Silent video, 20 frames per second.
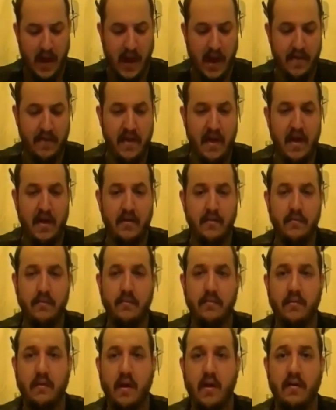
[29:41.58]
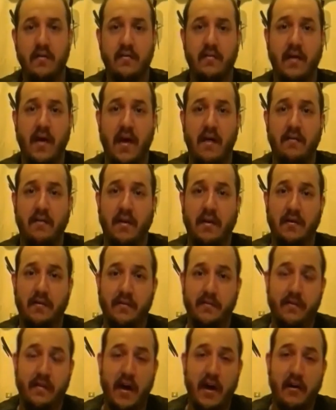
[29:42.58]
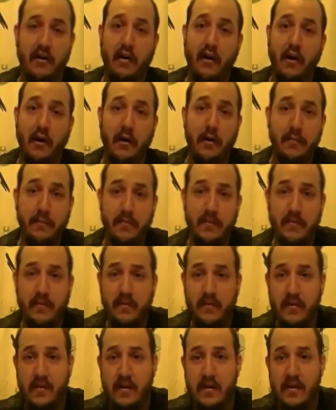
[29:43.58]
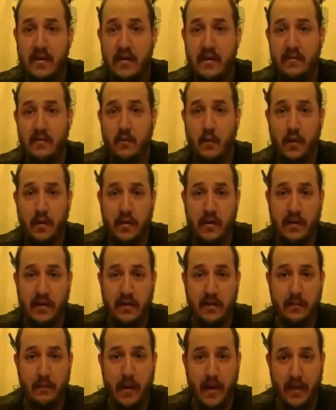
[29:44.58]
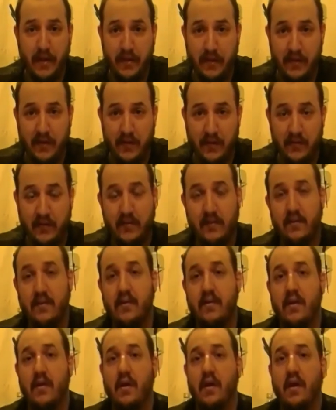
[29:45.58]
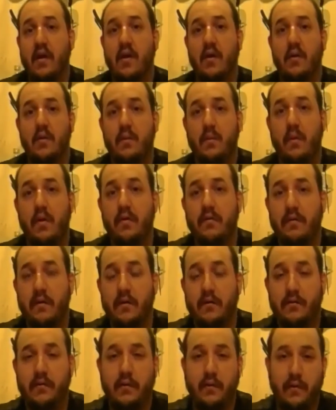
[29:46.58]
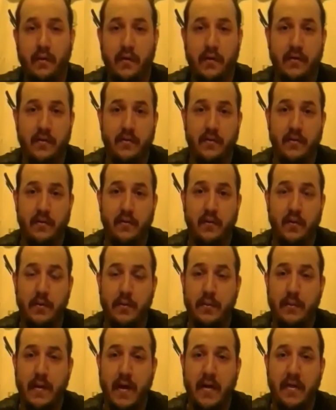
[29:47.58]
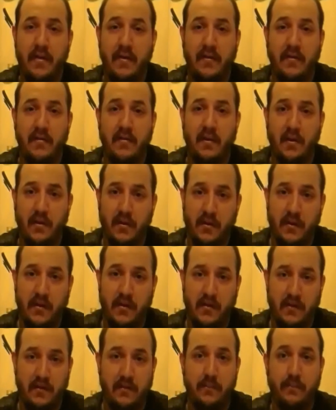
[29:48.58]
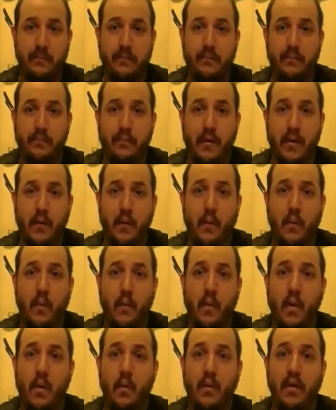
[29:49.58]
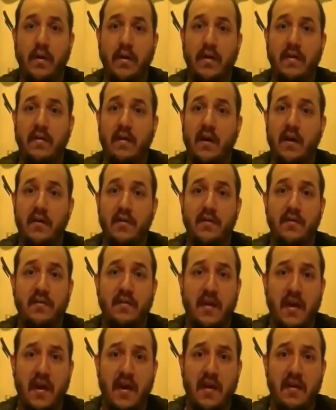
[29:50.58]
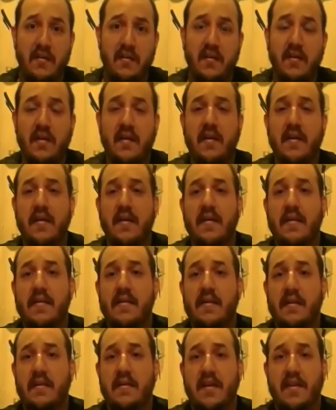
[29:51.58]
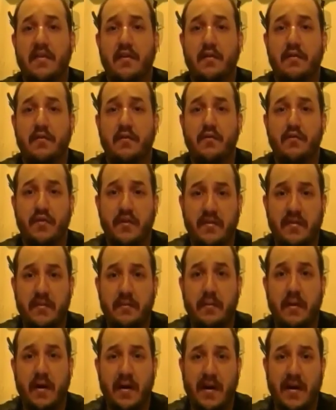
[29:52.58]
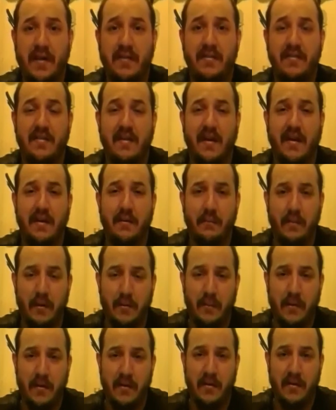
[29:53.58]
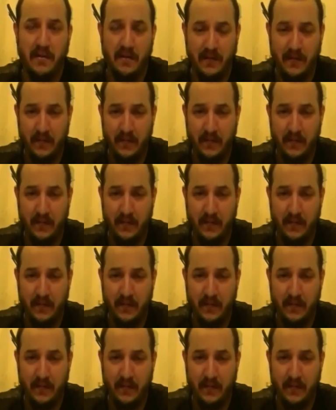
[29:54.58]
and that us having firearms is going to lead to bad things. Well, of course, there's going to be bad things in all things, but what we need to understand is that there's a reason behind the Second Amendment,